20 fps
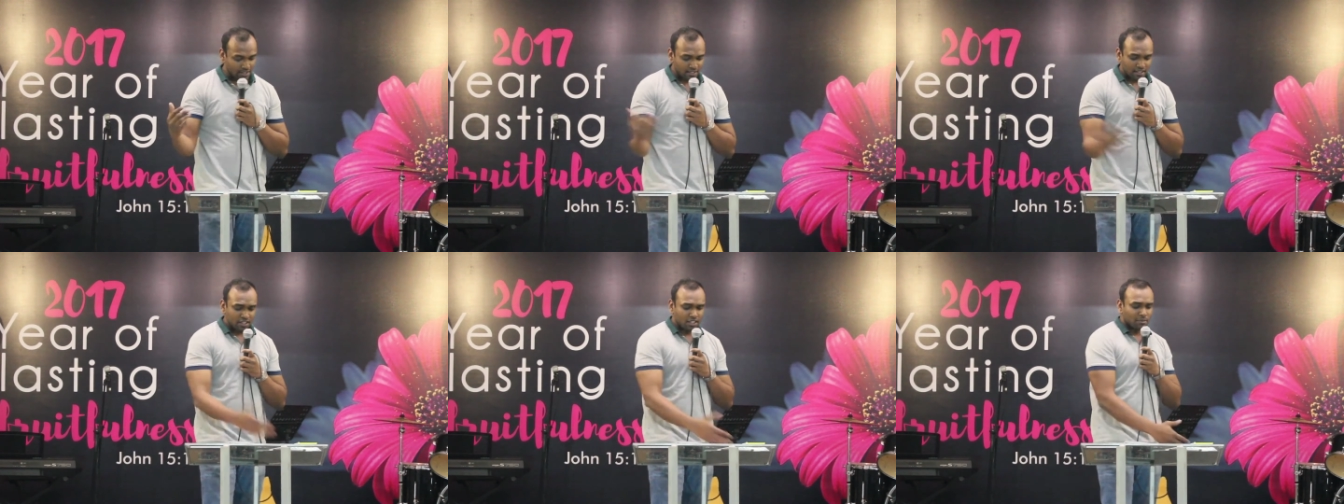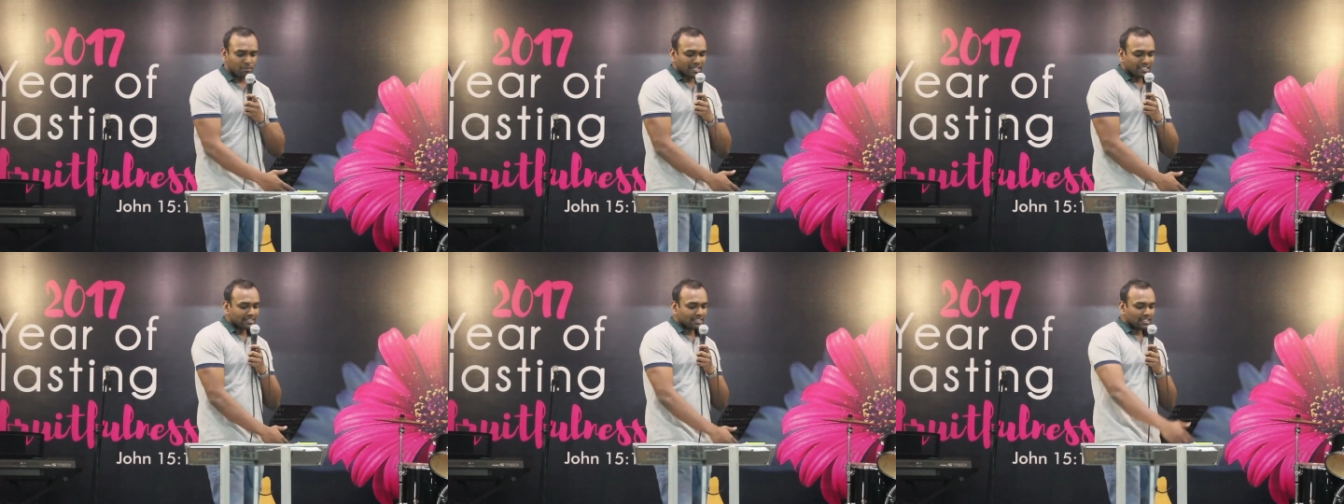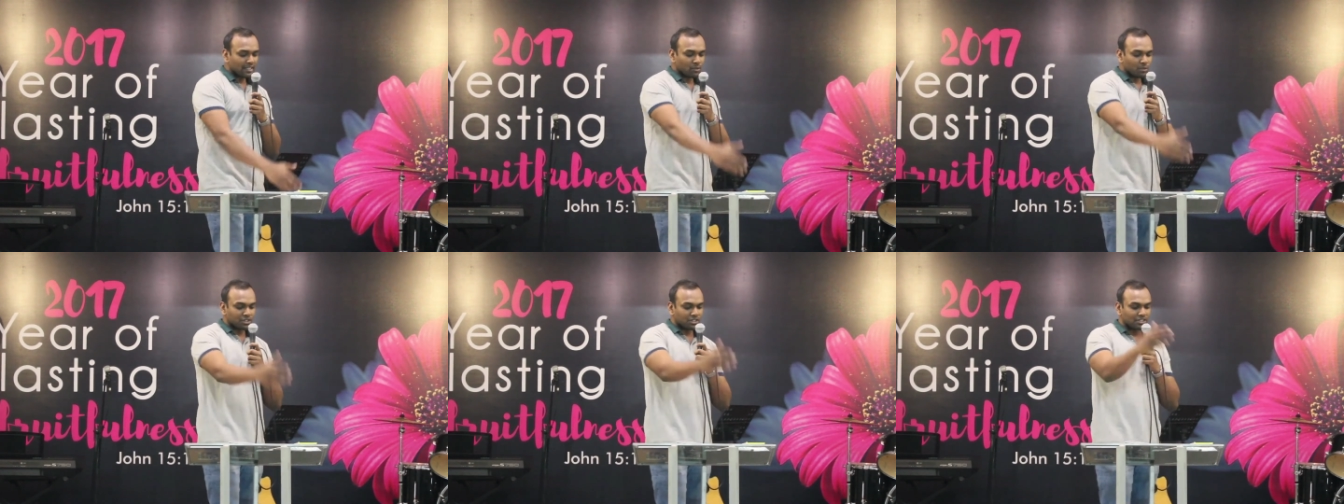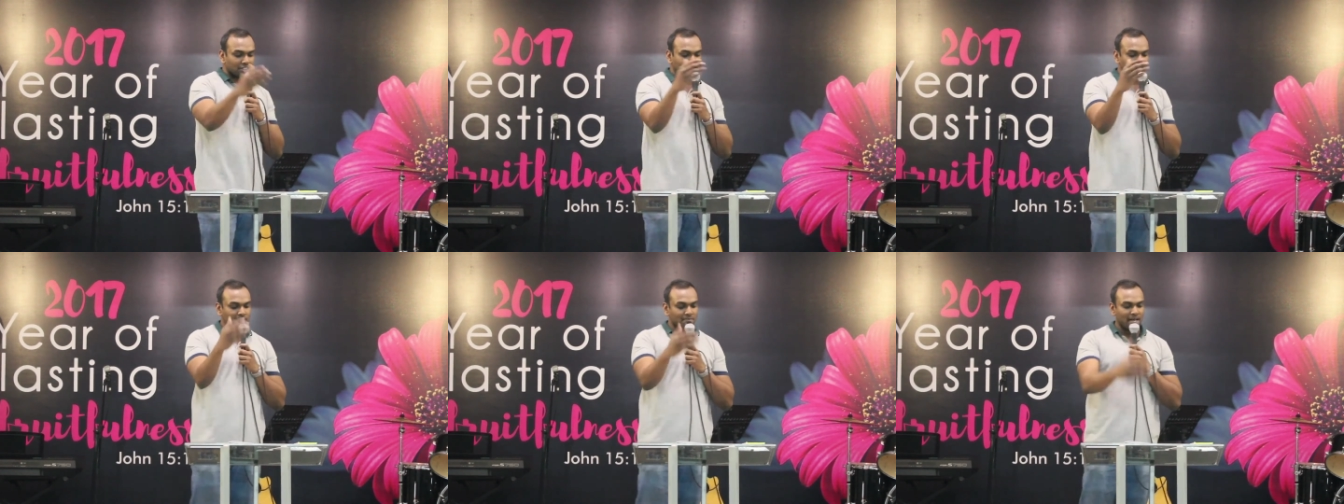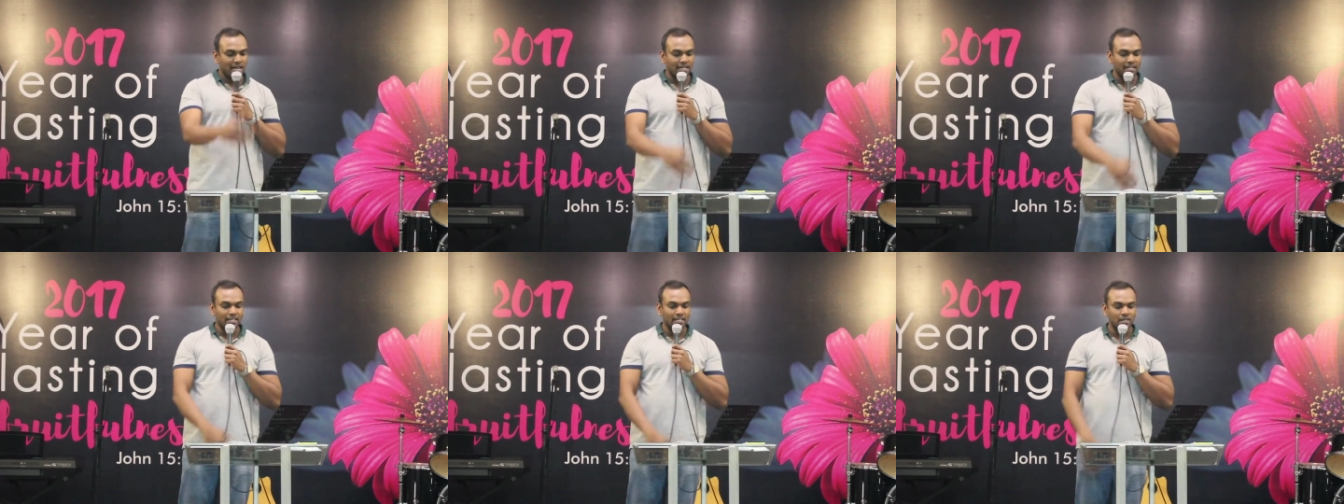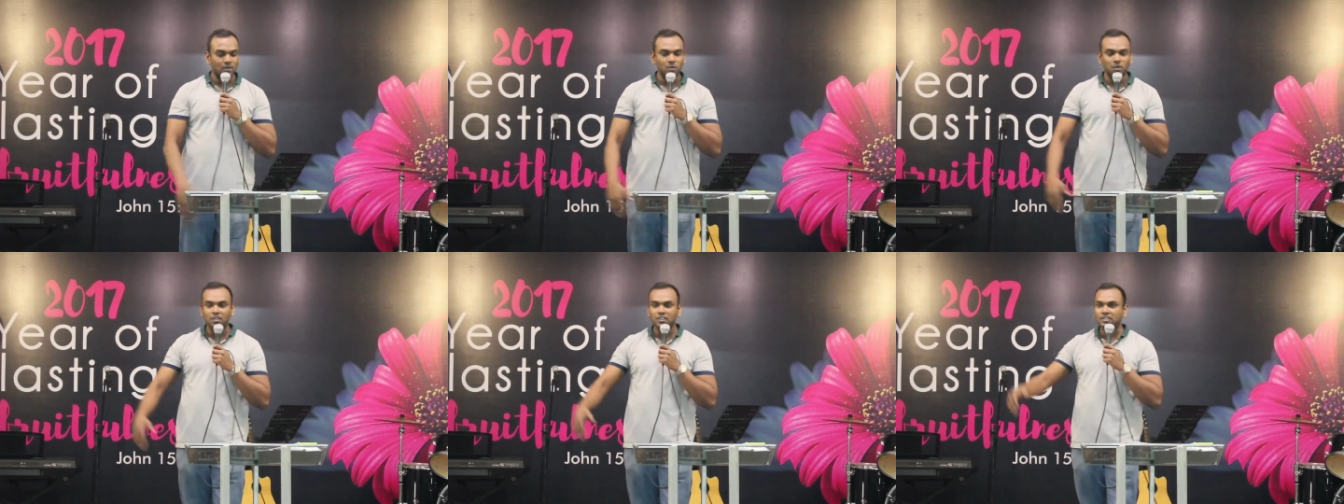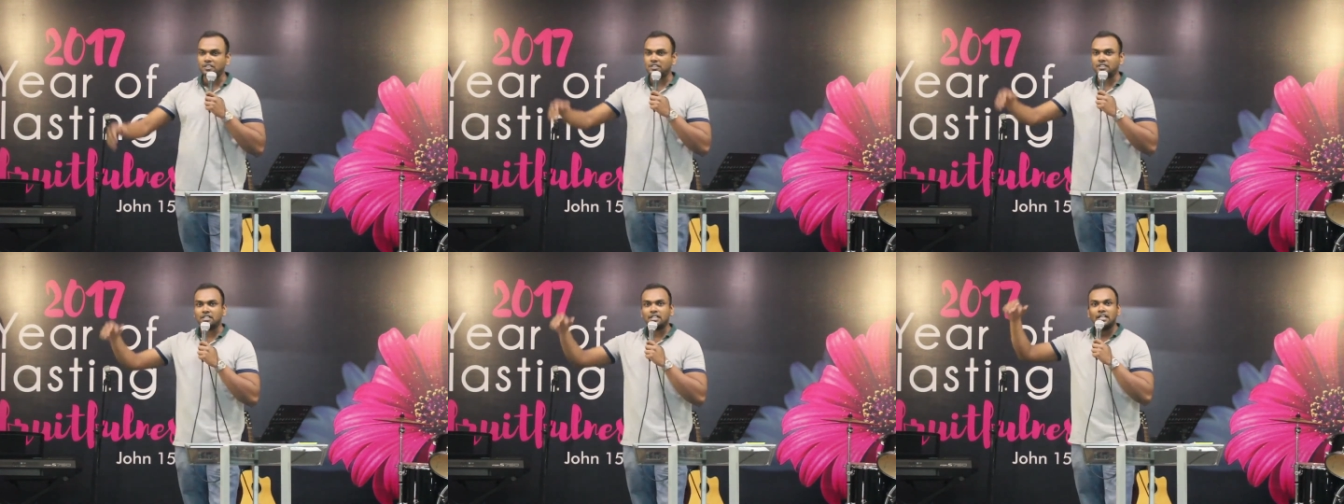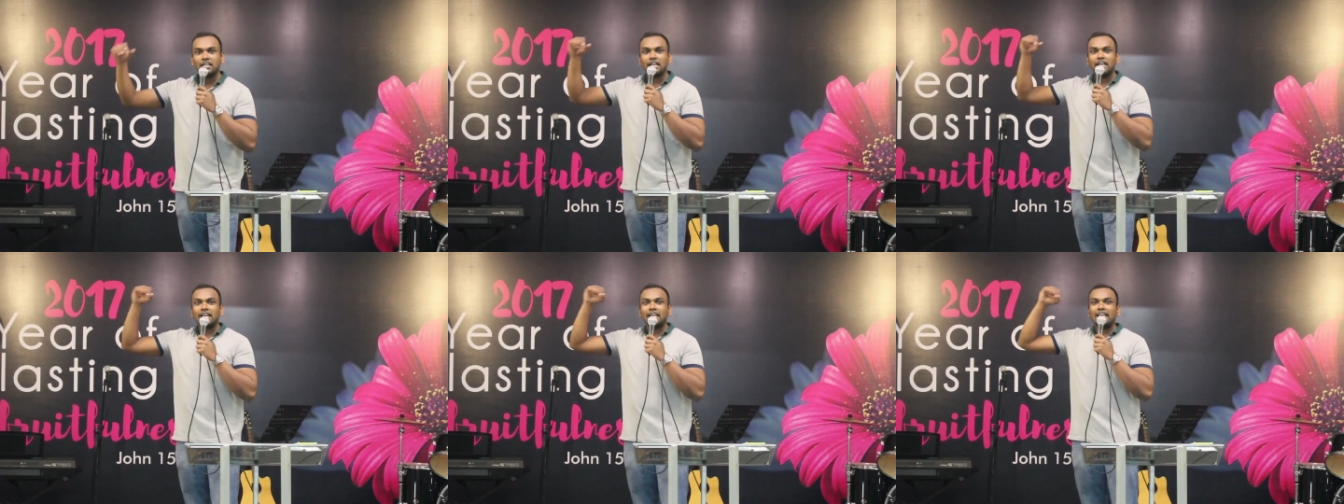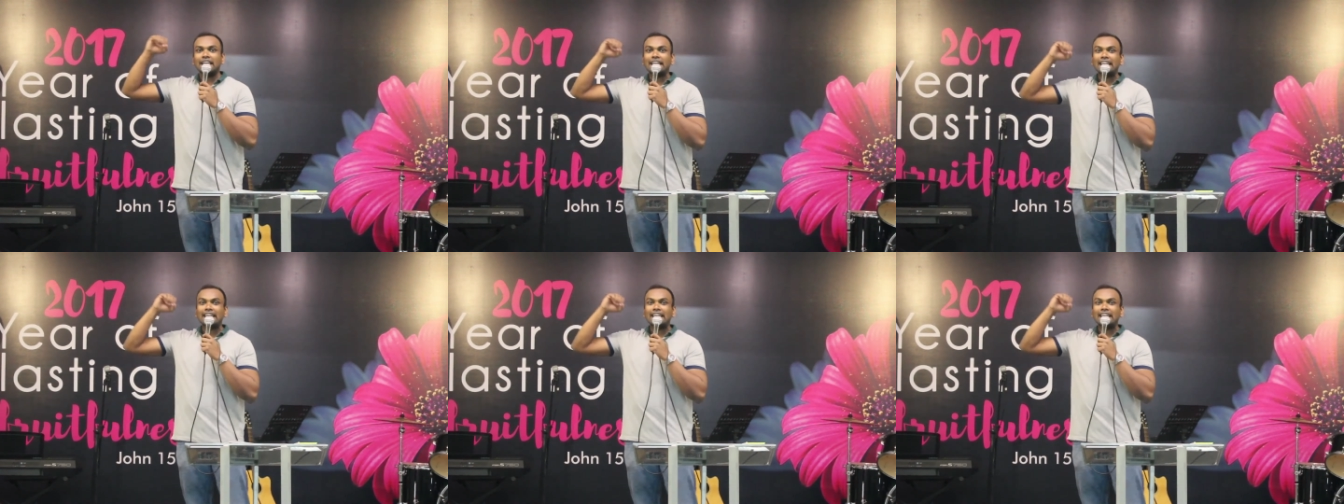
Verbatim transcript: Now, the best thing which this man did was he